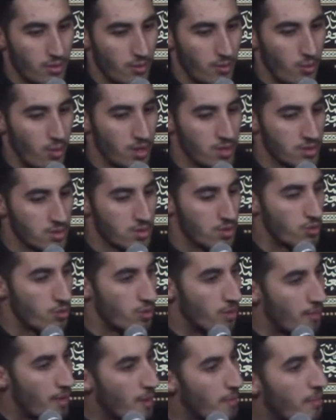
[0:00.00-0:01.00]
want to
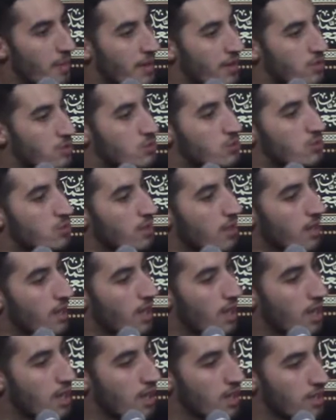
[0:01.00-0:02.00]
remember
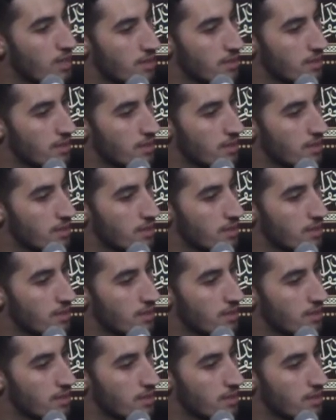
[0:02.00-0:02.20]
Rasulullah